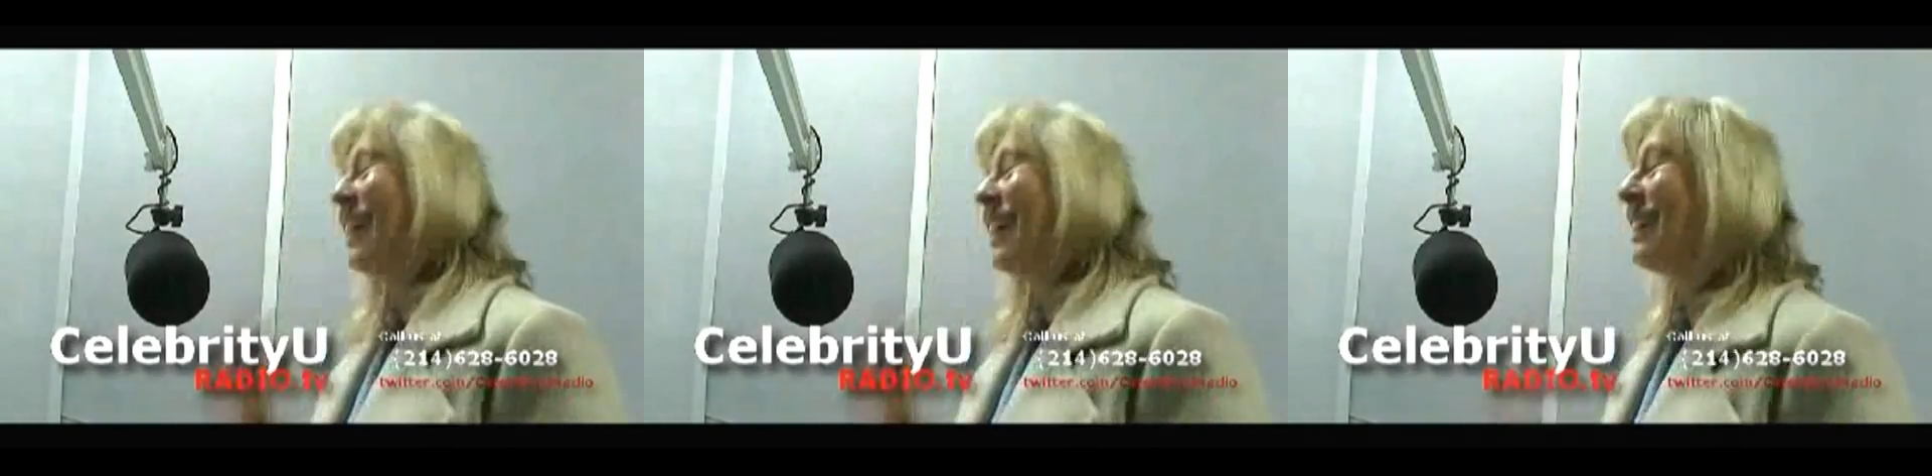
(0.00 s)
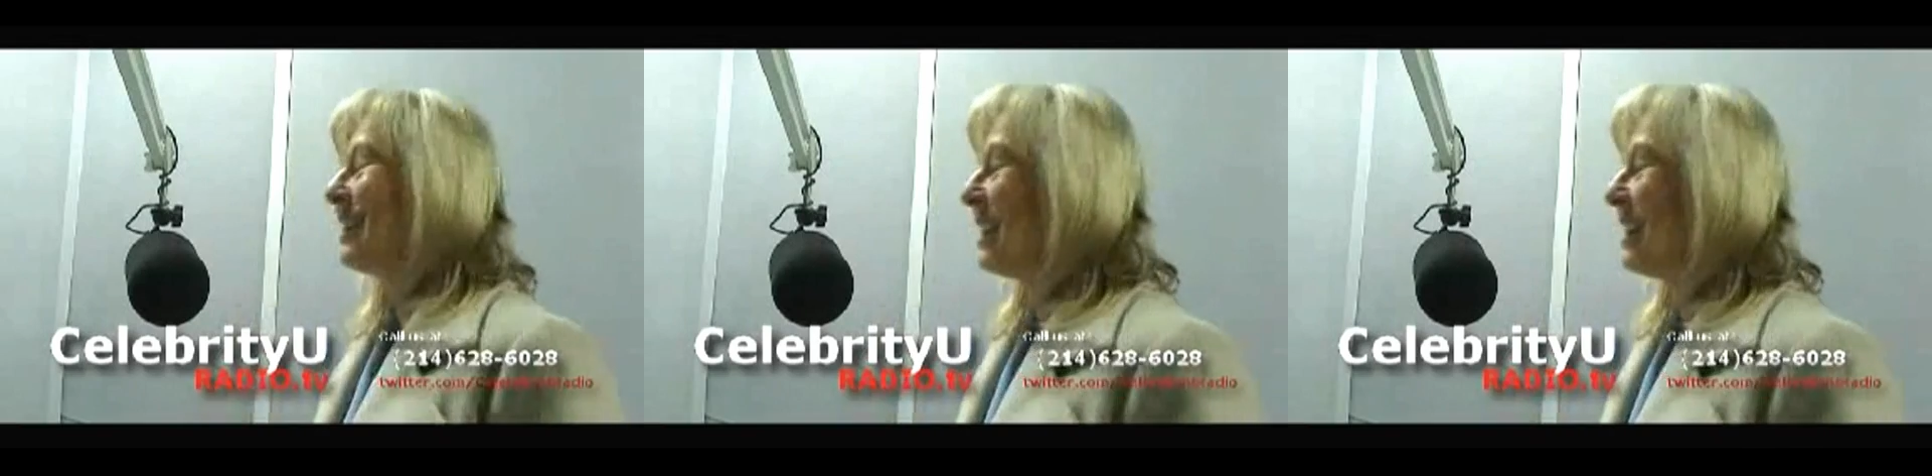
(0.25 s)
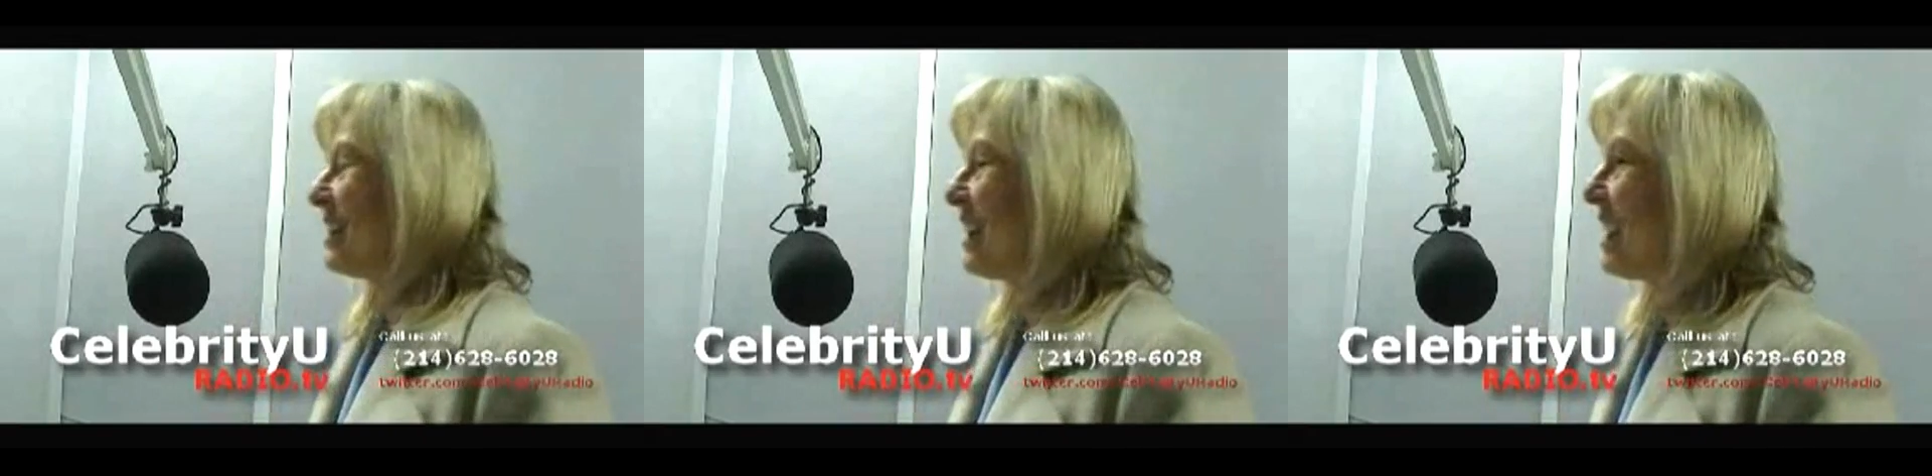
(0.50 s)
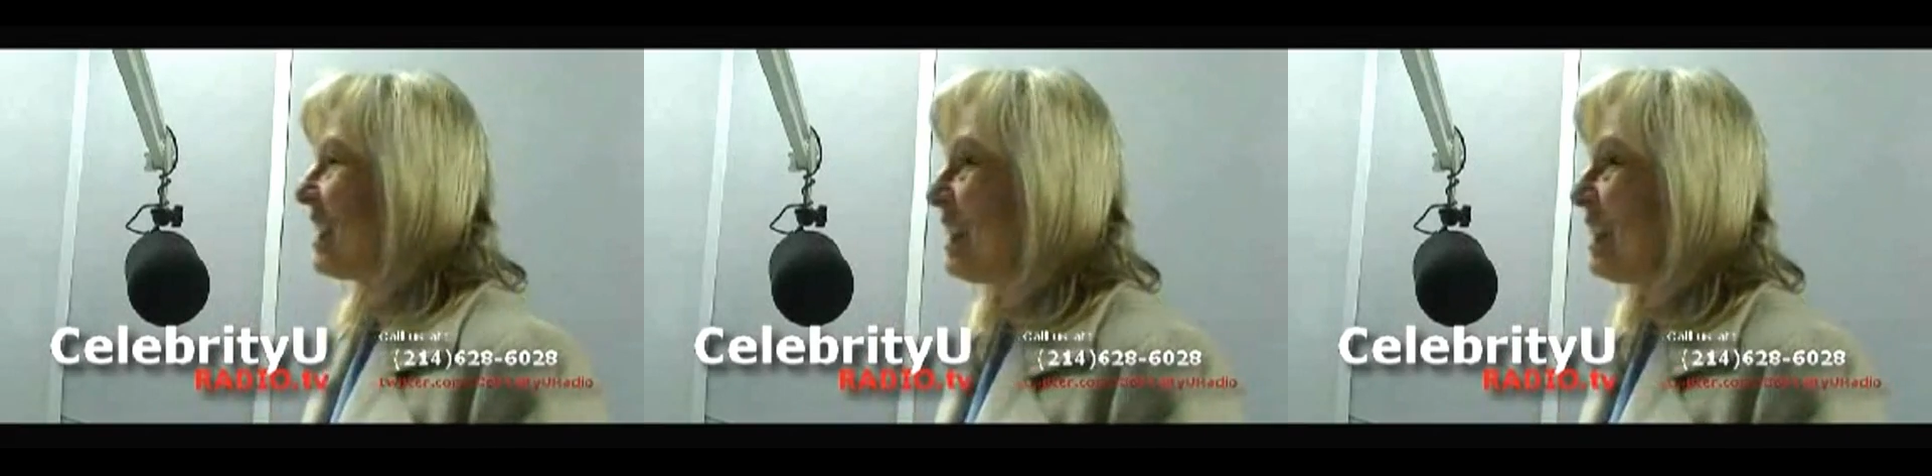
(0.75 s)
And
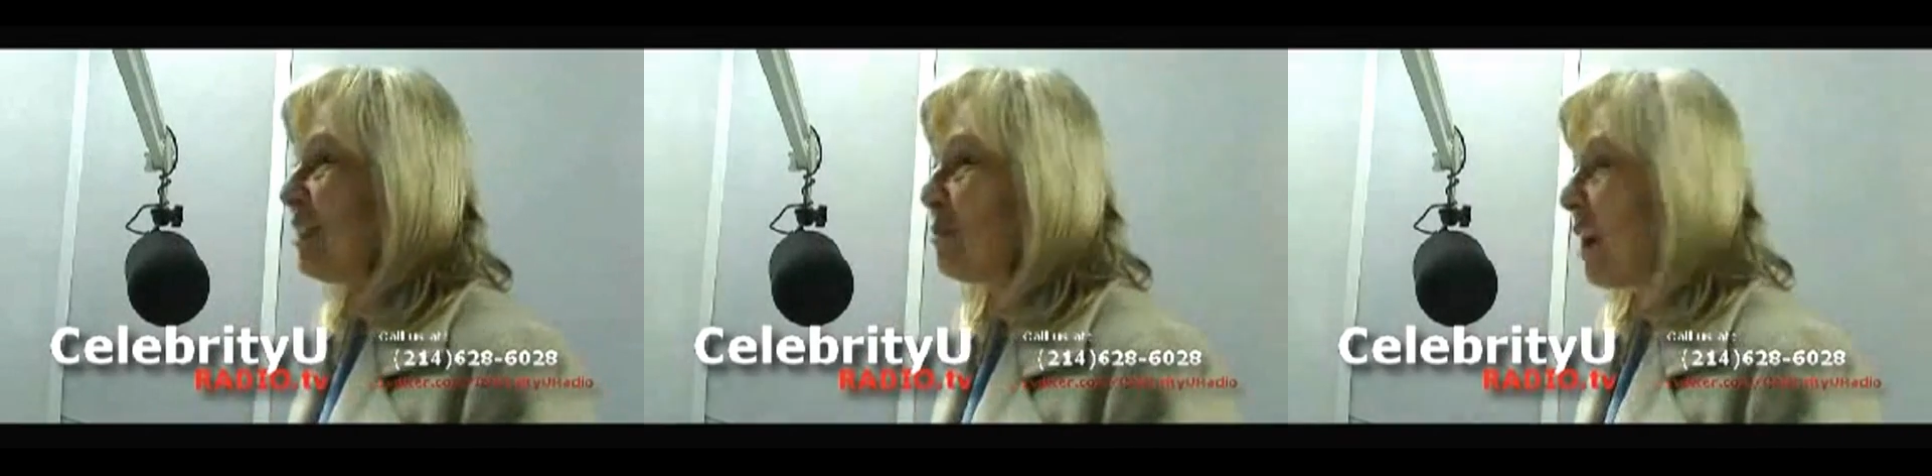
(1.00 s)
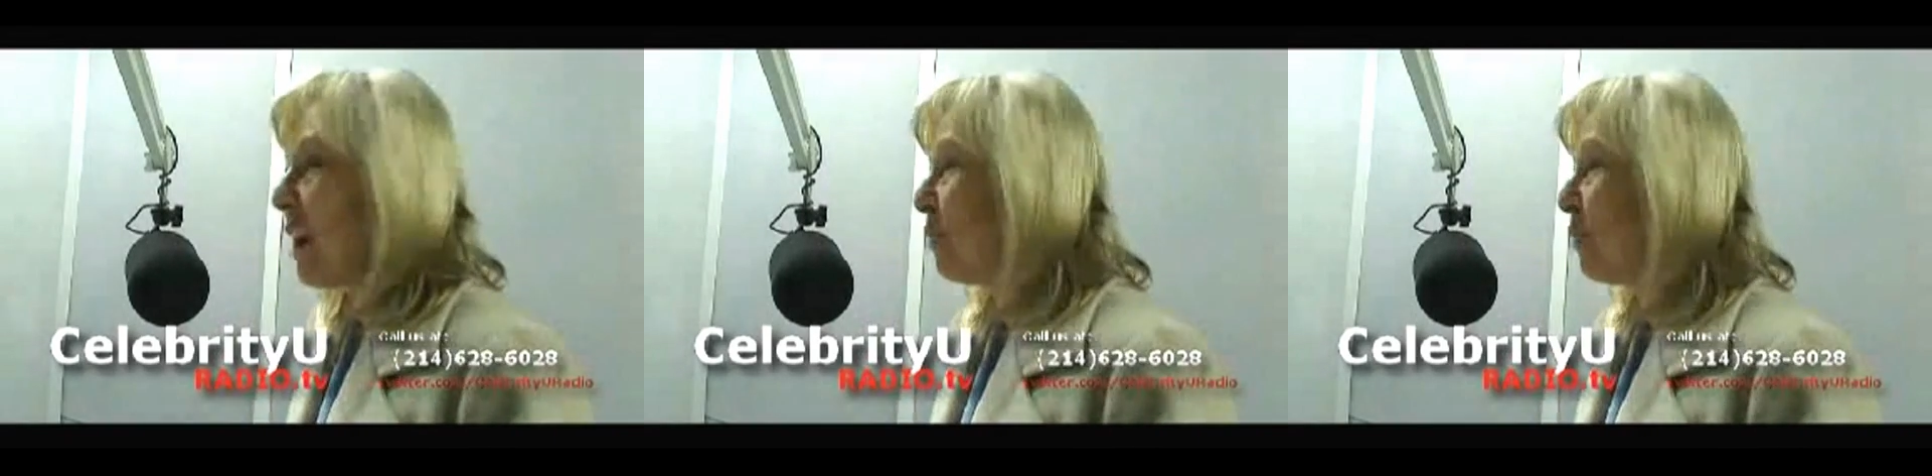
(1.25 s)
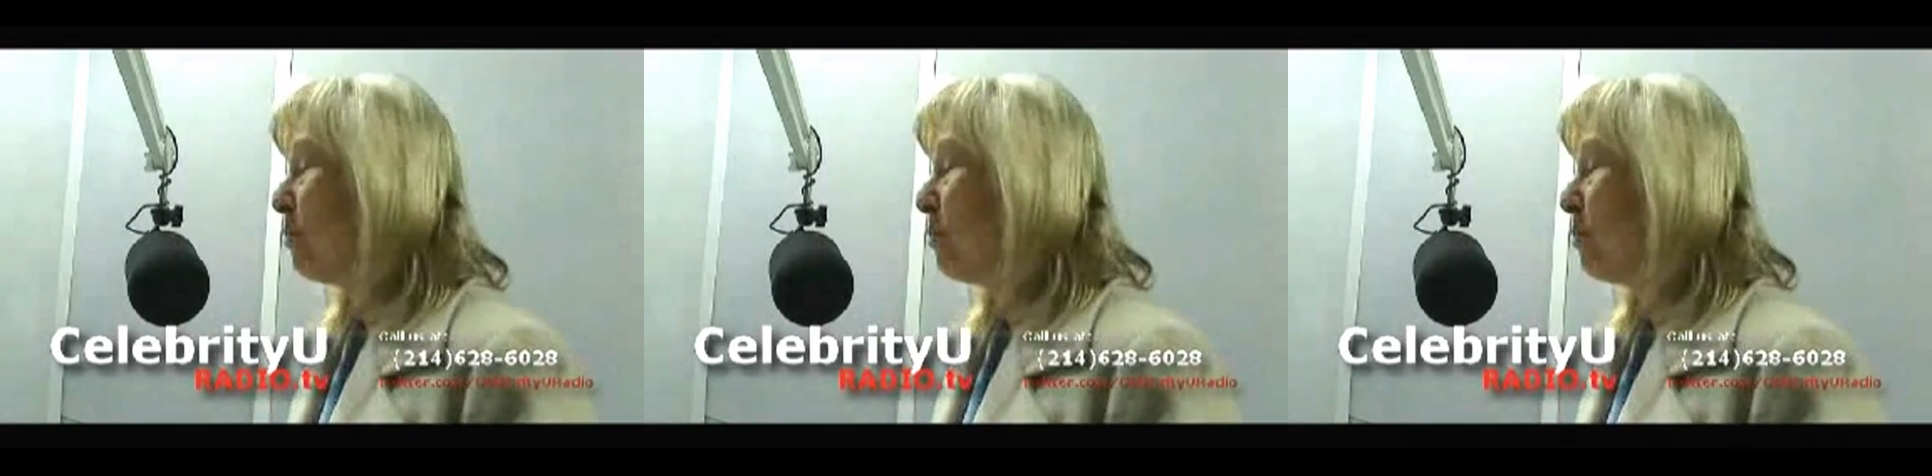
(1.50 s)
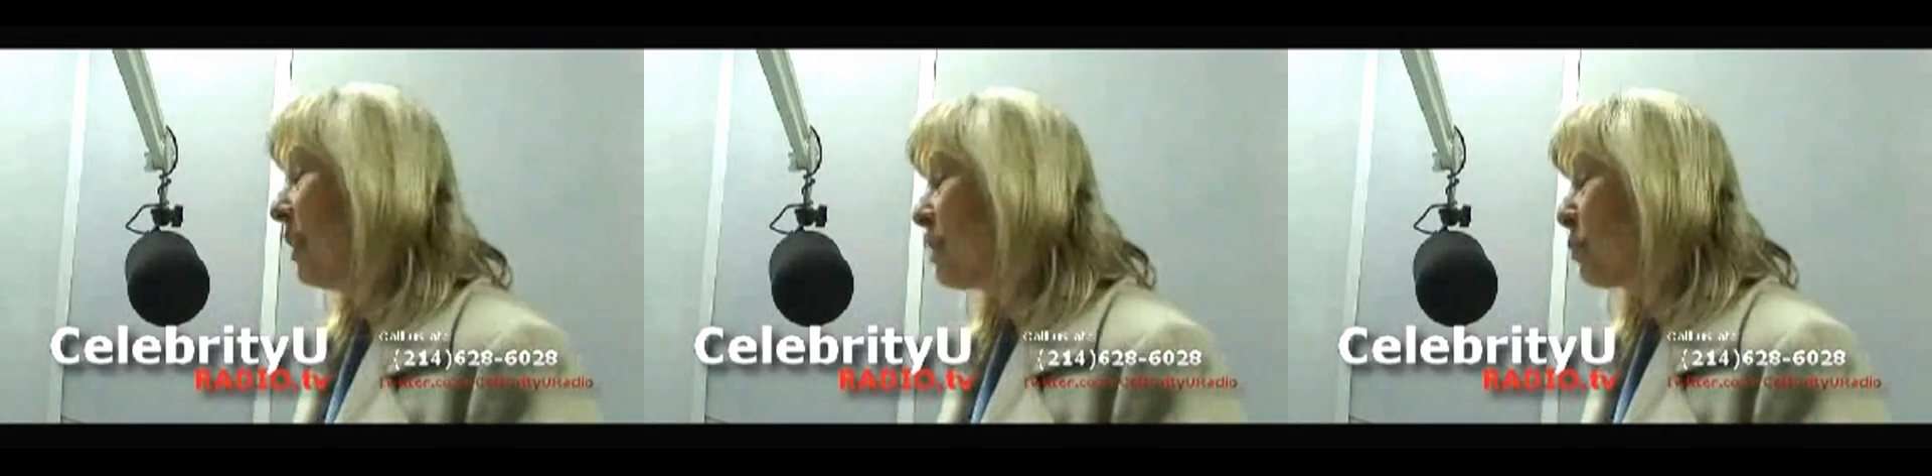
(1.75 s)
they give a
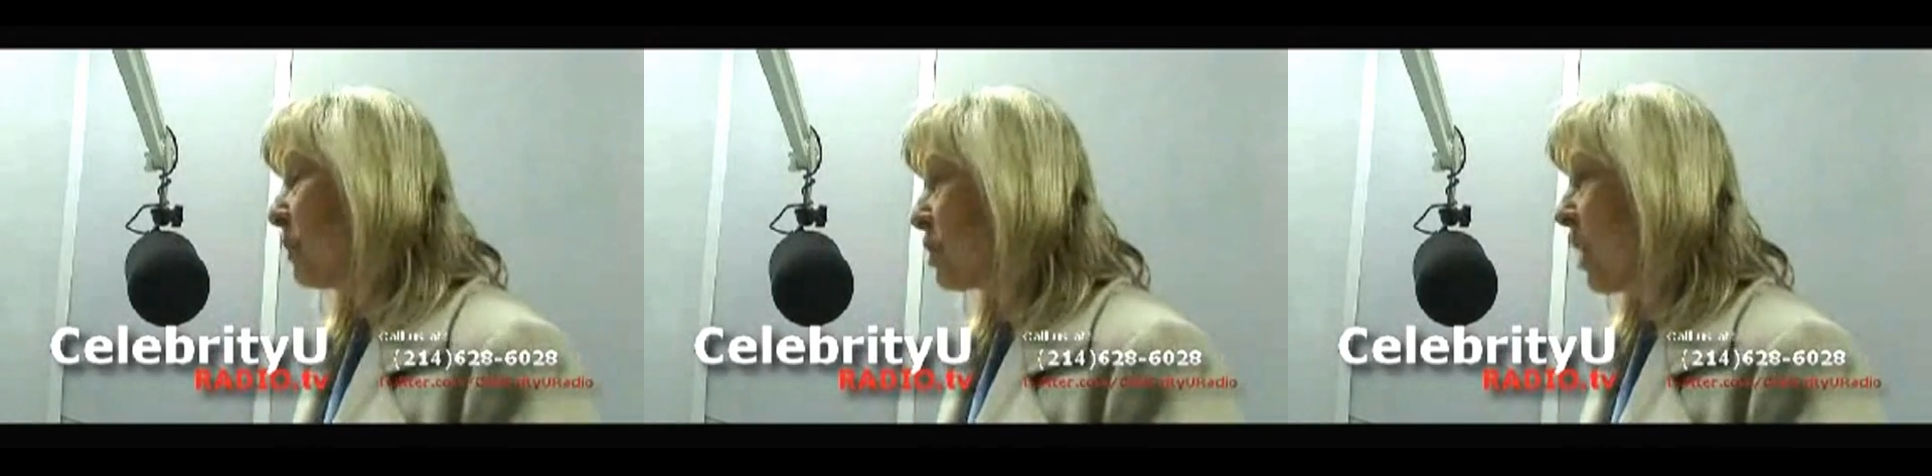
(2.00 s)
much,